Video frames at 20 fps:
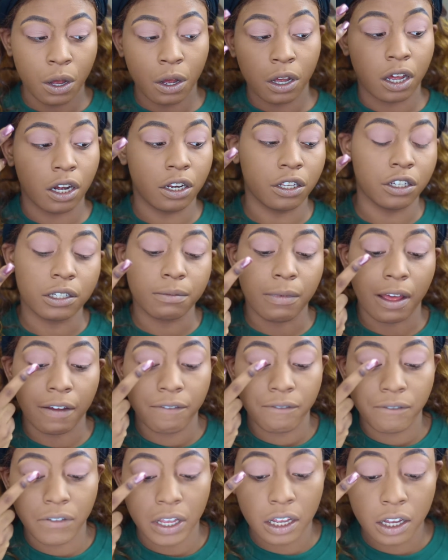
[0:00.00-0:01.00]
I'm gonna use
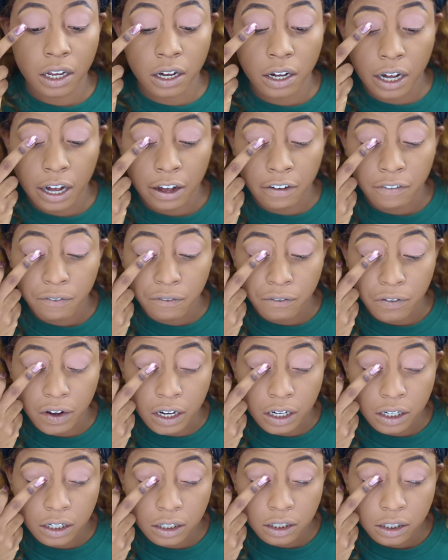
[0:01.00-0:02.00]
my finger at
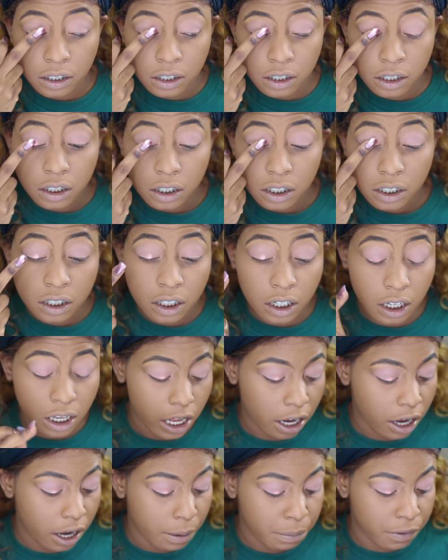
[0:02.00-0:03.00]
first just to
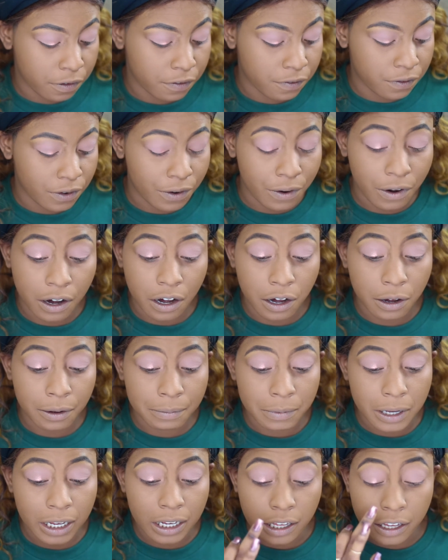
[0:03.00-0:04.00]
let her
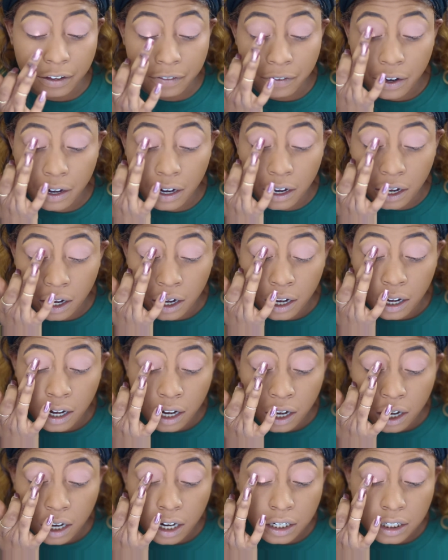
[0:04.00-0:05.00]
perform and give her
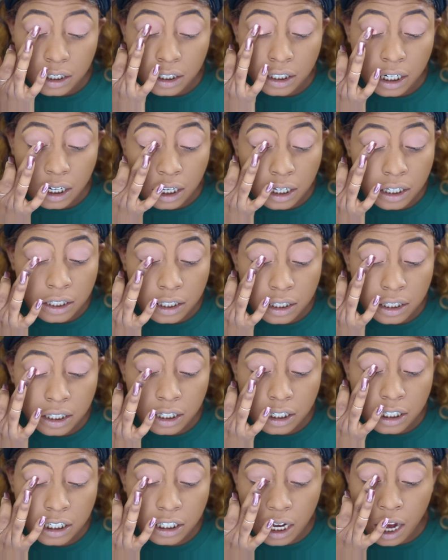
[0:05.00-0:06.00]
a chance
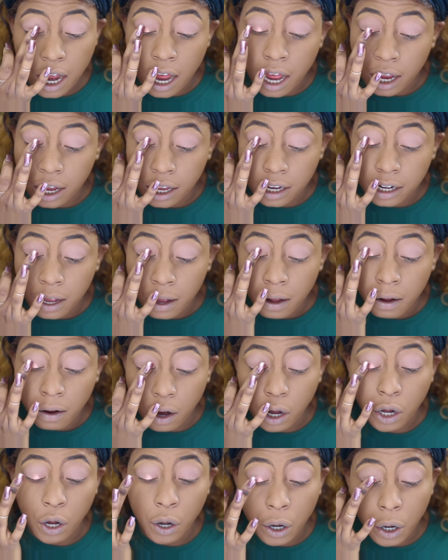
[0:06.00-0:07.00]
to shine
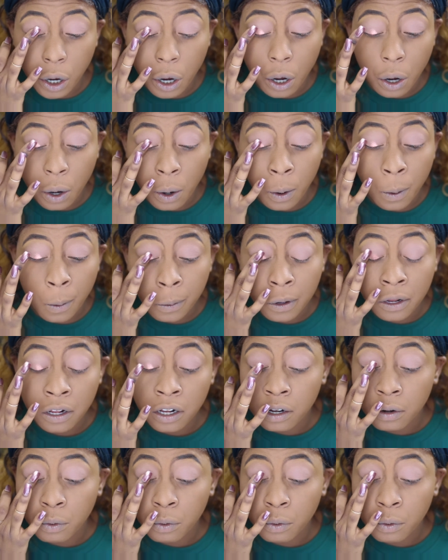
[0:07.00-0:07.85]
on her own.